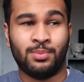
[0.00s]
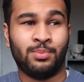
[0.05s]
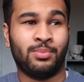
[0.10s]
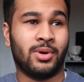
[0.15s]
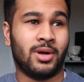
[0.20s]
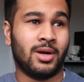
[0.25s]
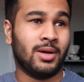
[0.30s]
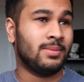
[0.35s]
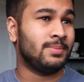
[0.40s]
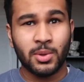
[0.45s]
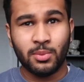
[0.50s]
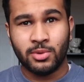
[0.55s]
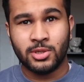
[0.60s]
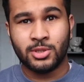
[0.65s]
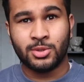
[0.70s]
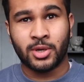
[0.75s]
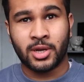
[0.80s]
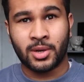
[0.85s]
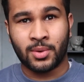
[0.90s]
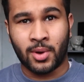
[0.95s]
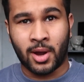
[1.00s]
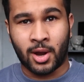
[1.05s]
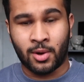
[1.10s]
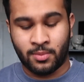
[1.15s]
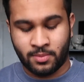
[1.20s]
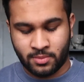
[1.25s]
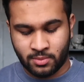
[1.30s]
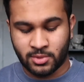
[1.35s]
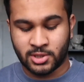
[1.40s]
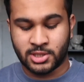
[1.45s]
But we're doing well,
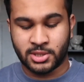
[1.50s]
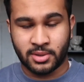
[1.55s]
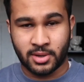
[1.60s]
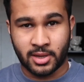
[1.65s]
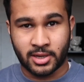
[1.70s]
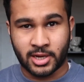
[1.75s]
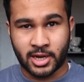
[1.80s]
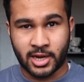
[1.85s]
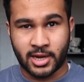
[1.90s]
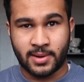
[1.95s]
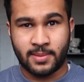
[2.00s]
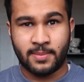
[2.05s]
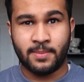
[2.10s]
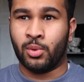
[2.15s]
we're doing okay.